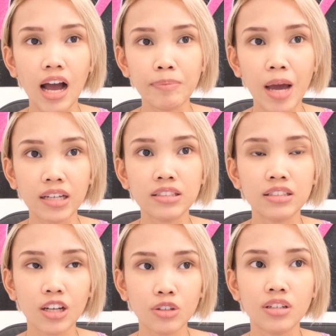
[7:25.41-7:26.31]
bakit
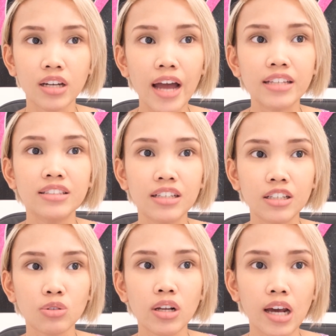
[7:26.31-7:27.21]
nagkaroon agad ng
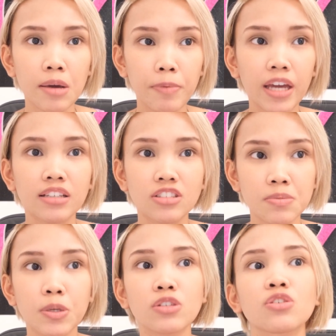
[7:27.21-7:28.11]
gato kalaking pera
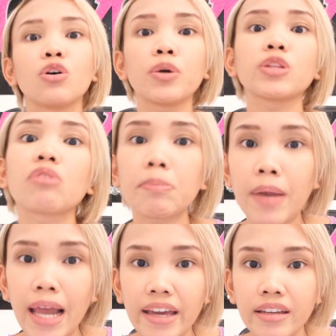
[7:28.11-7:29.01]
just because you're going to
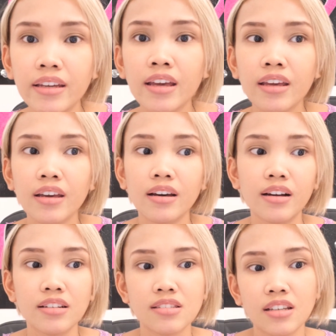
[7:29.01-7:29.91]
apply,
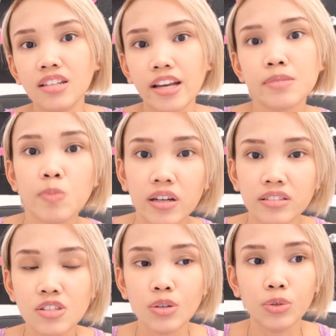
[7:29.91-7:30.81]
let's say, next
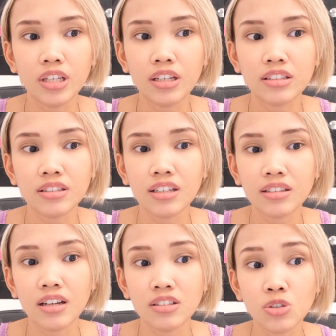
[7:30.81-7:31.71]
month. So they can
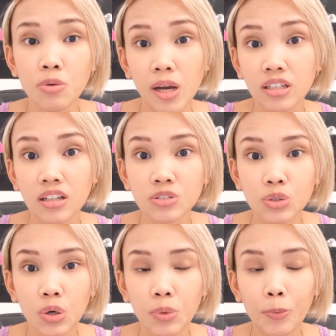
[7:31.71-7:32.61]
think na show money lang
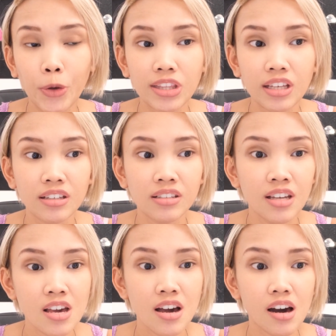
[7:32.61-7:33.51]
to, pwedeng
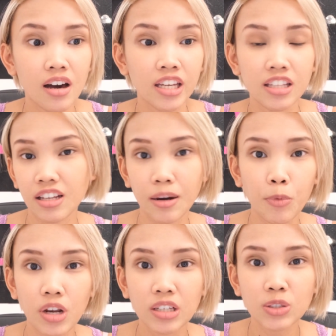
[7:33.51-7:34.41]

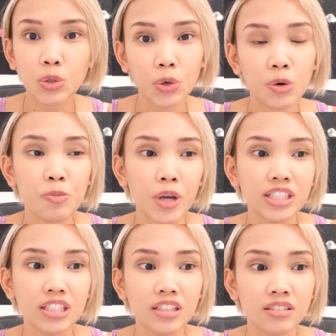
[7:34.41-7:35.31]
hiniram mo lang to,
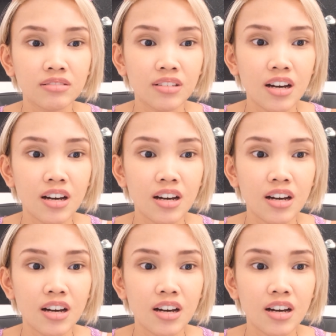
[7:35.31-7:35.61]
pwedeng